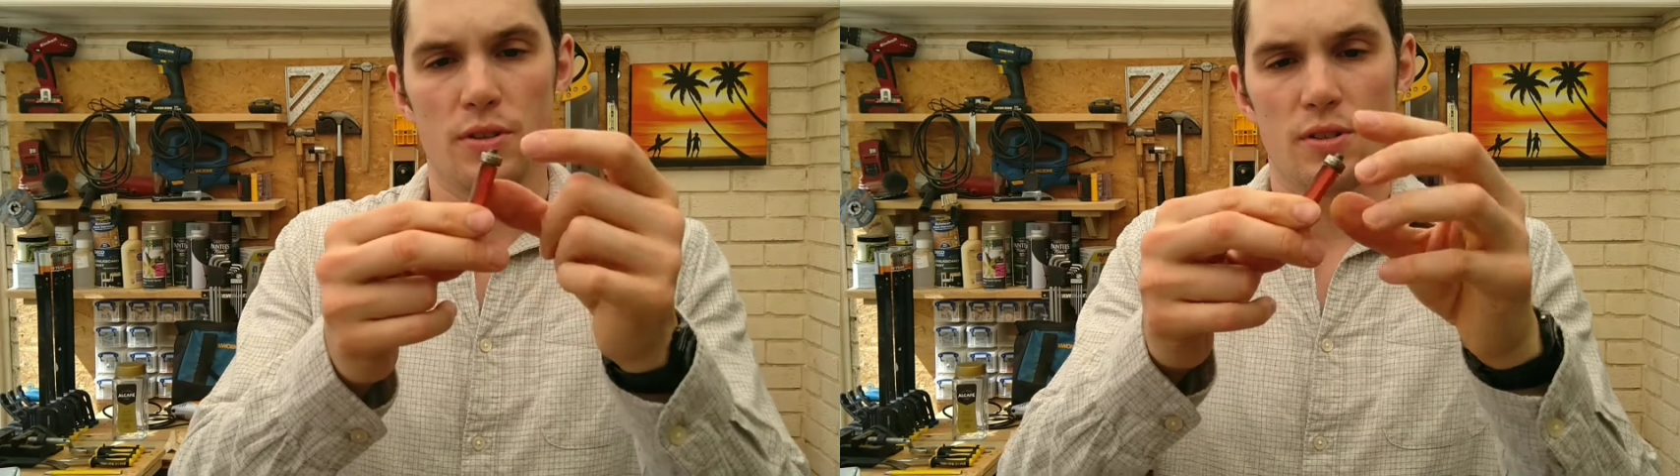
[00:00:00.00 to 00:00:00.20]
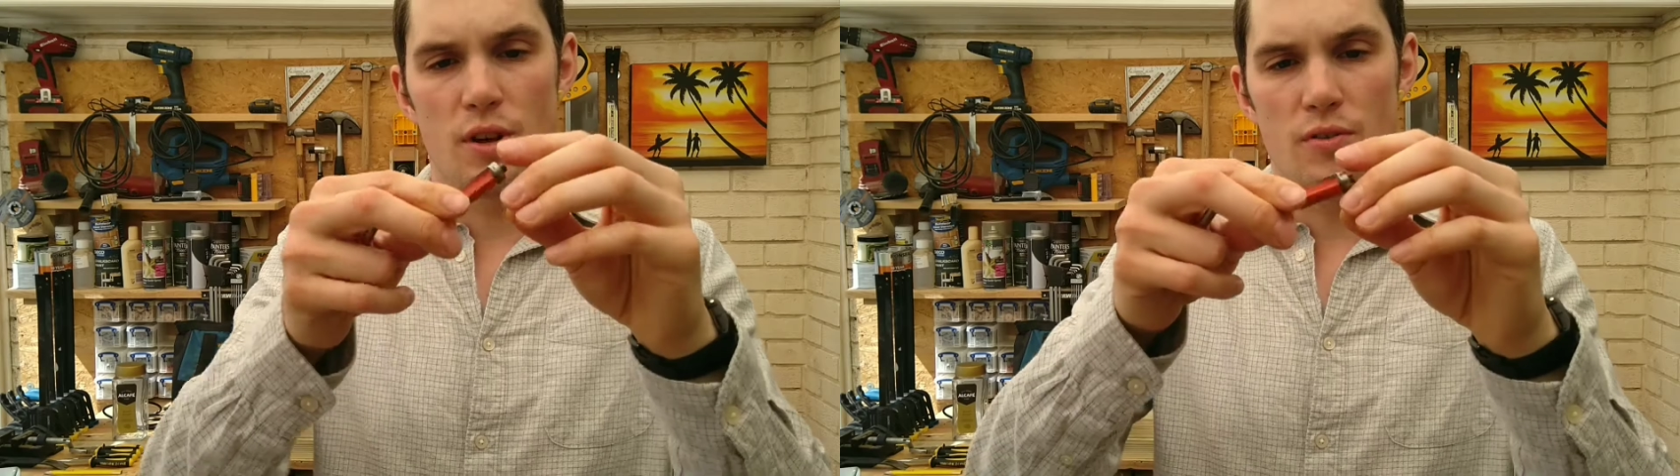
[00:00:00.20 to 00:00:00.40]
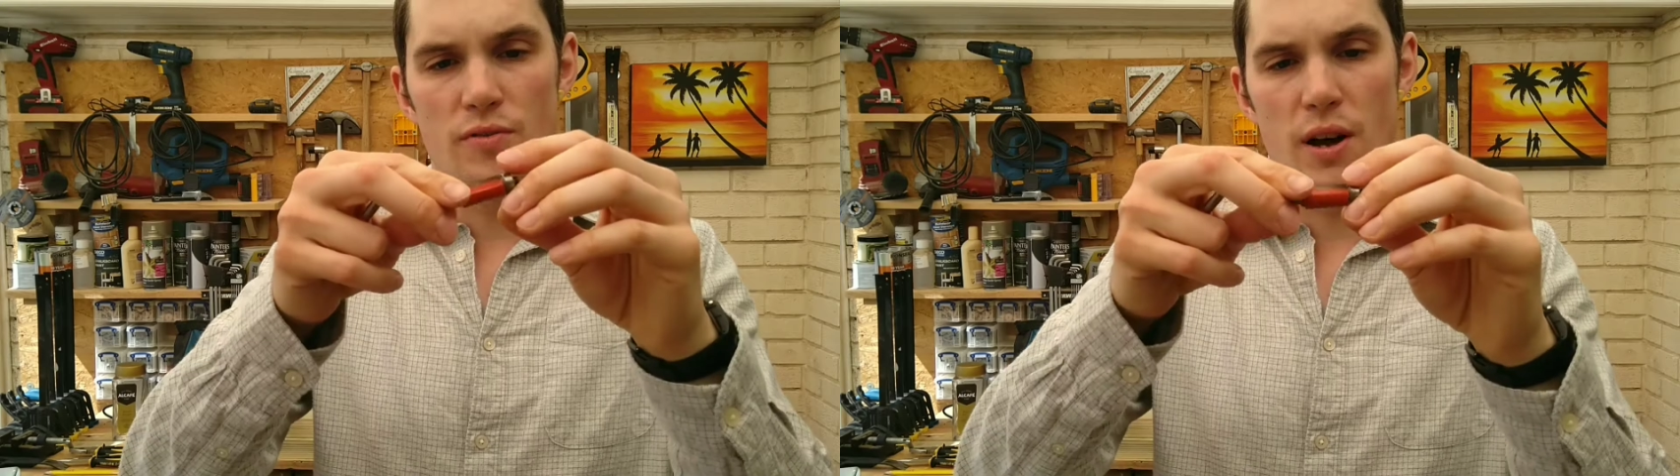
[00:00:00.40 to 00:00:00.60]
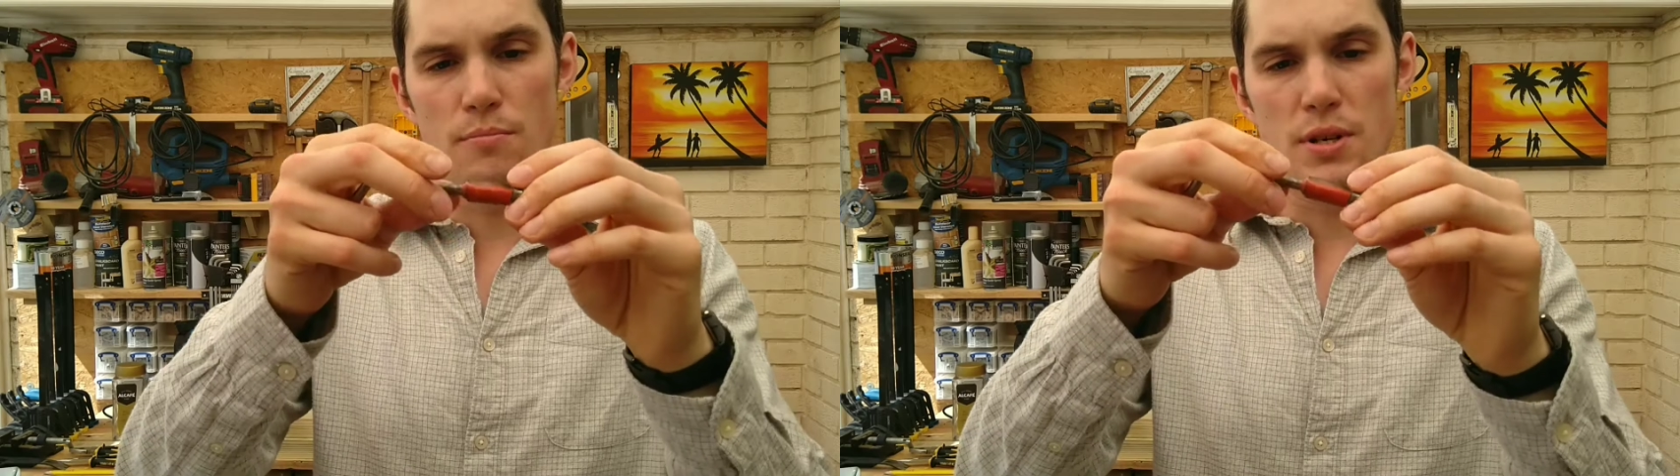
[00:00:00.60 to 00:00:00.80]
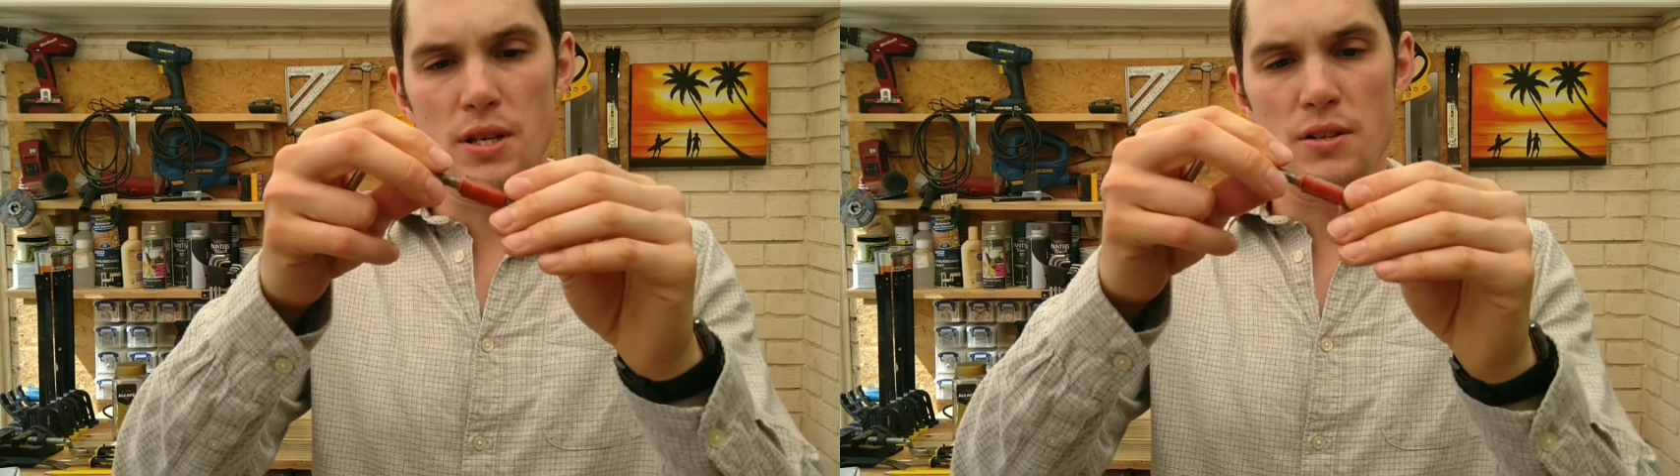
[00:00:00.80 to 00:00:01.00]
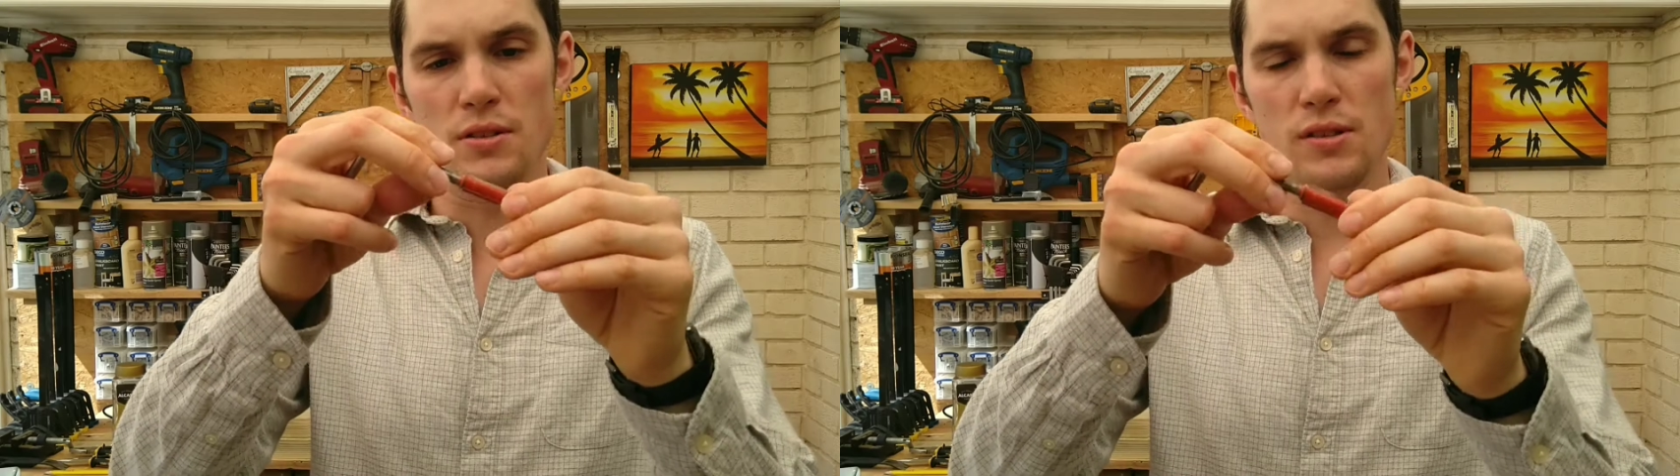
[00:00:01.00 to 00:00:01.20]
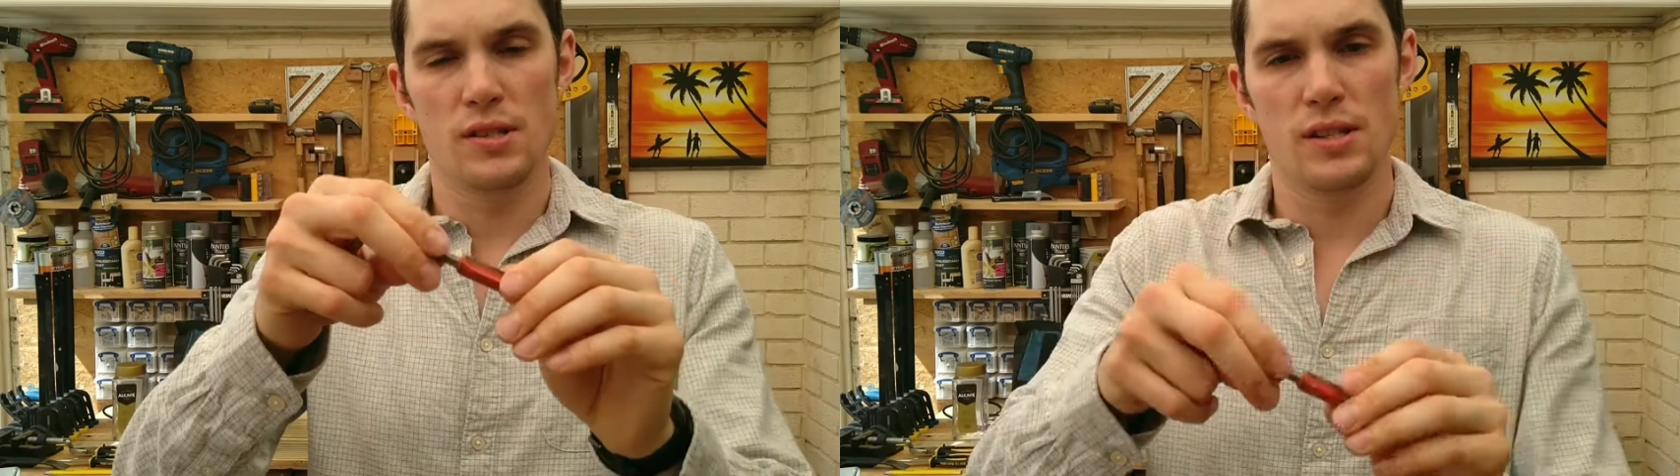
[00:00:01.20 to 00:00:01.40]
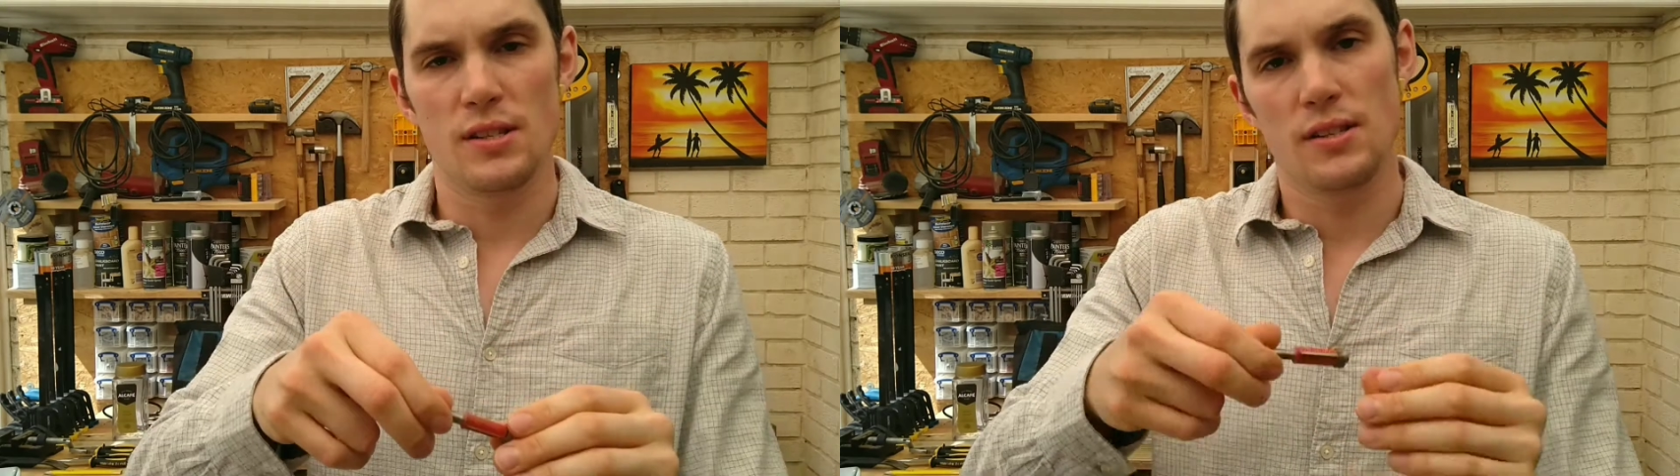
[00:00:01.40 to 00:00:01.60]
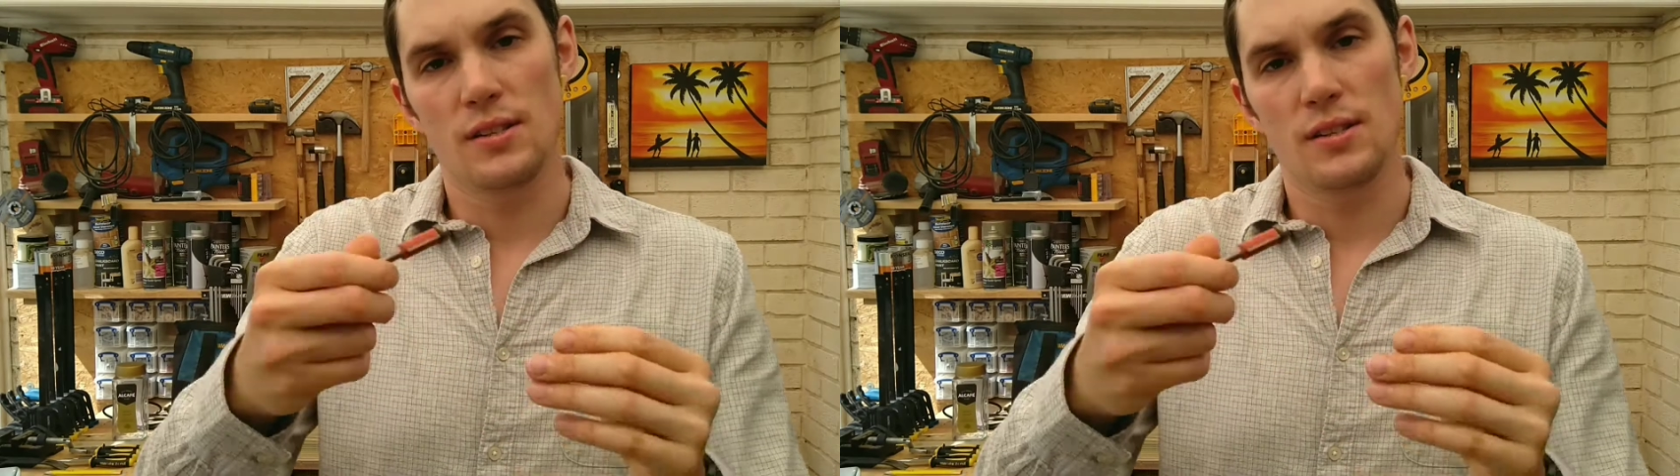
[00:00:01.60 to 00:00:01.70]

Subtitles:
so that means